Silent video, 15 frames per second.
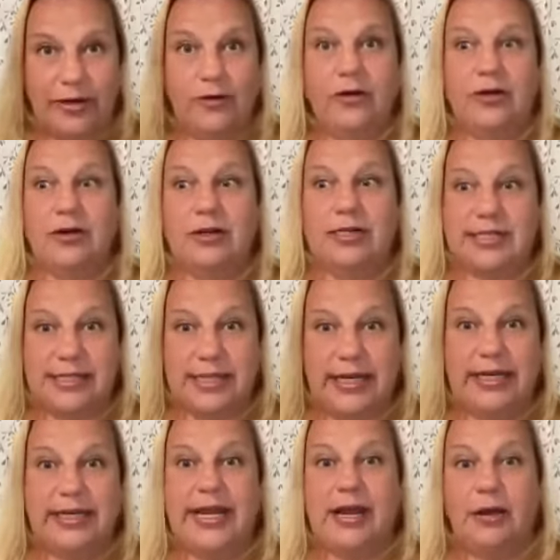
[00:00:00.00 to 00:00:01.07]
orders,
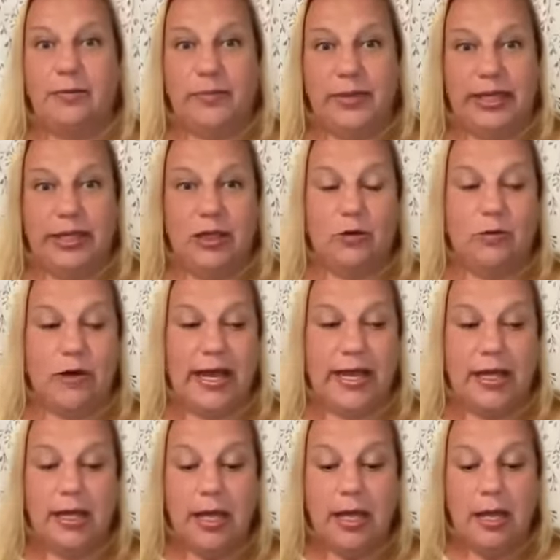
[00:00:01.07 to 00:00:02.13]
sitting down, being
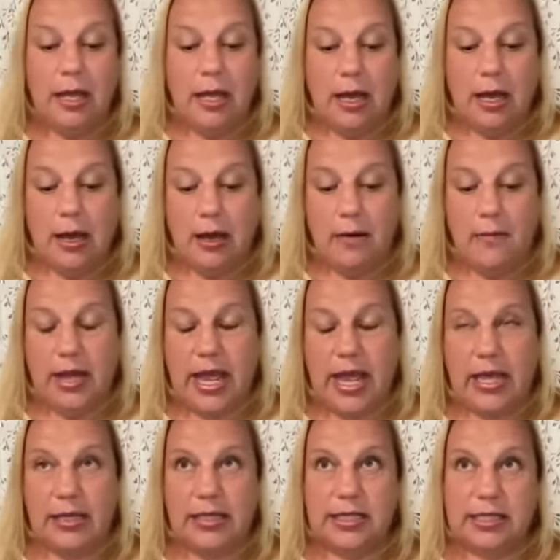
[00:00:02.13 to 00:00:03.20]
quiet.
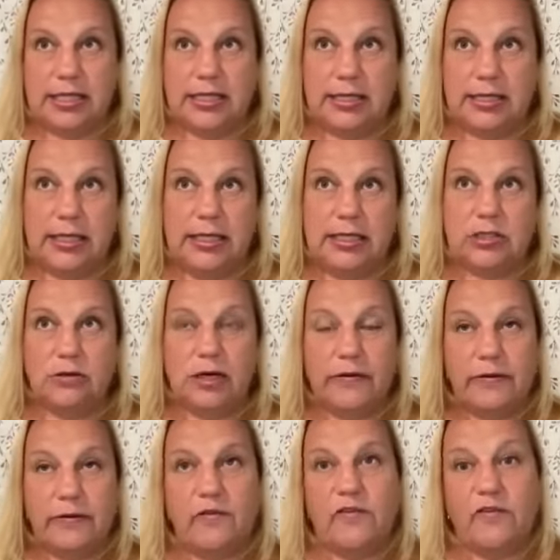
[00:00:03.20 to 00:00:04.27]
And it sort
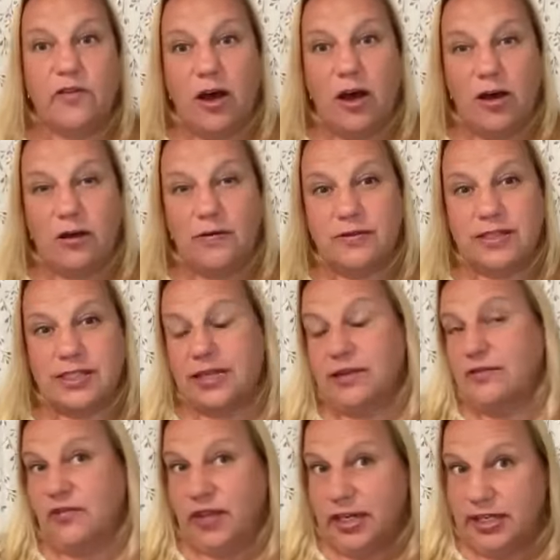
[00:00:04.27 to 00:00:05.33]
of evolves
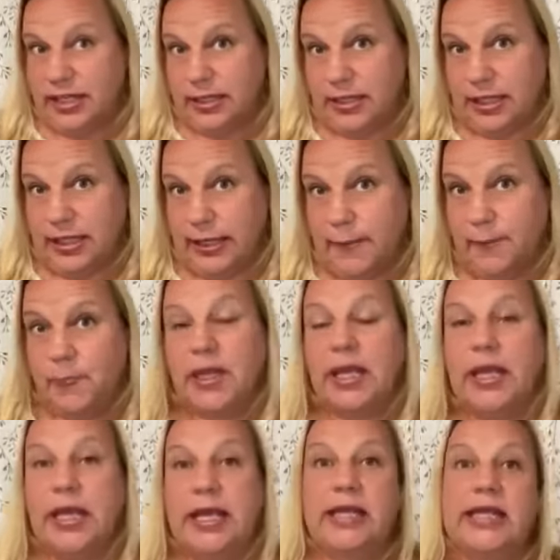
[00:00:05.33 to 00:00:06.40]
conveniently
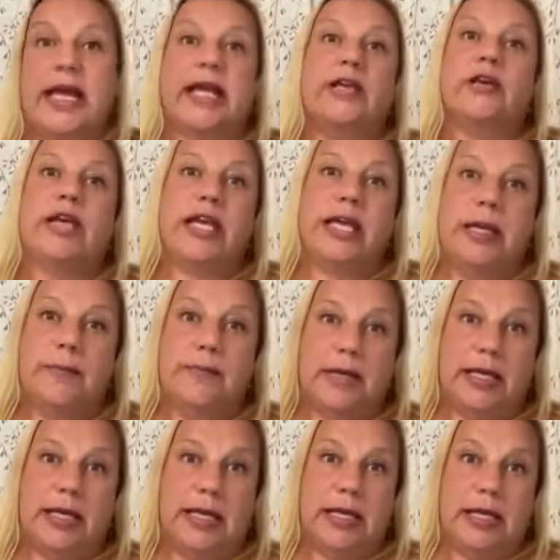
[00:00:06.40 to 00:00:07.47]
in that you keep
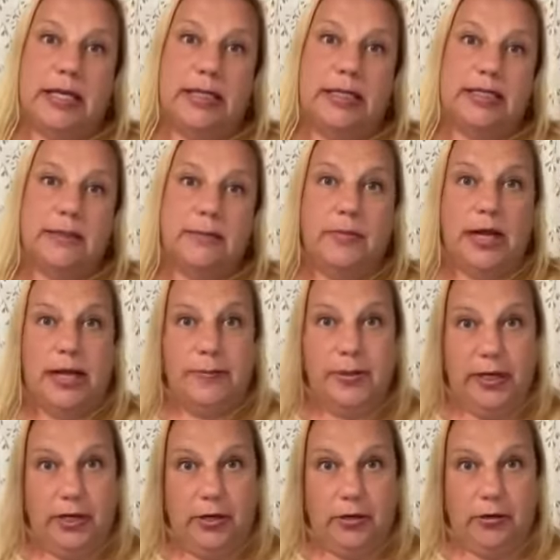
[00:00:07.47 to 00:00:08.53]
kids by
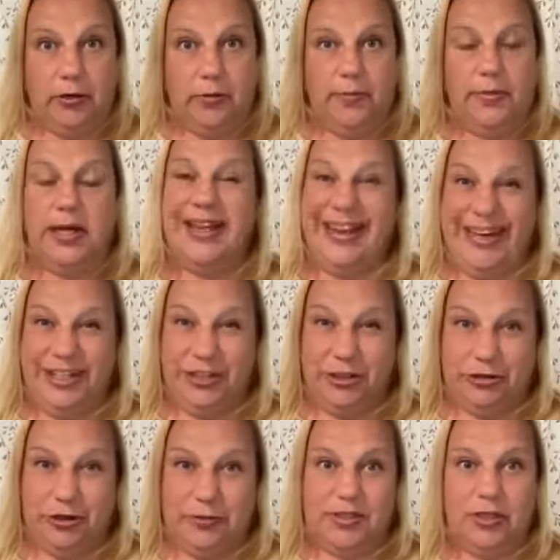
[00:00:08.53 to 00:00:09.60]
peer group, by age
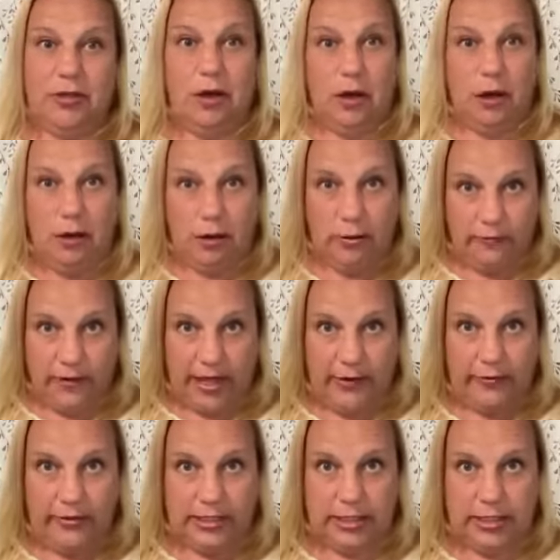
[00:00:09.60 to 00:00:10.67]
group. So all
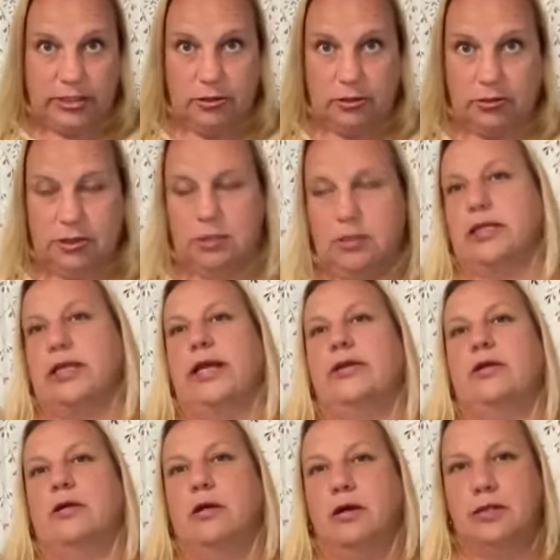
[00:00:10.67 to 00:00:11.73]
5 or 6 year olds are
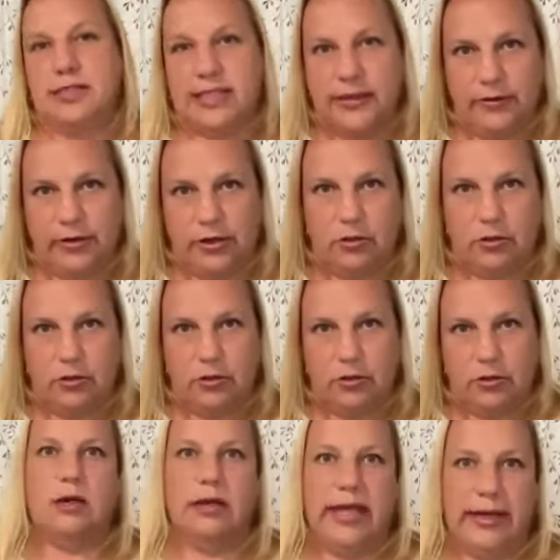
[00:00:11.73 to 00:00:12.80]
together, all 7-year-olds,
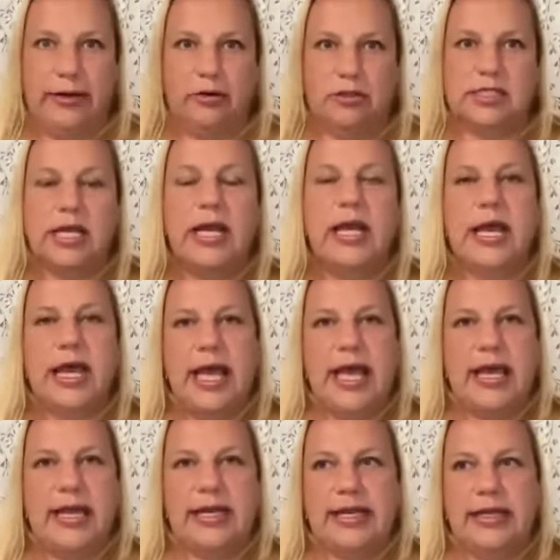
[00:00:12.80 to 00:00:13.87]
all 8-year-olds.
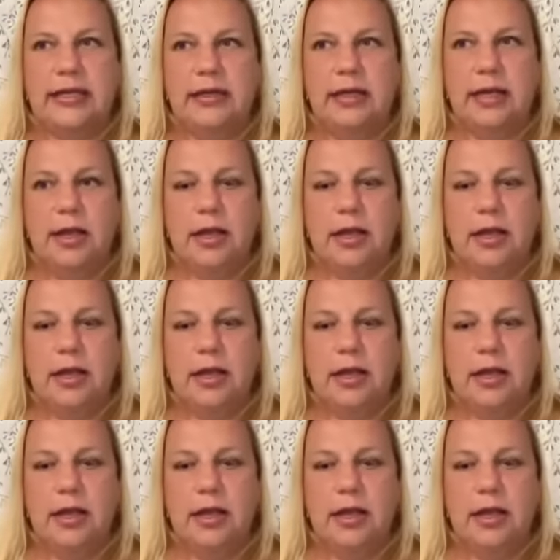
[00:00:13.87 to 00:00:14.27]
And it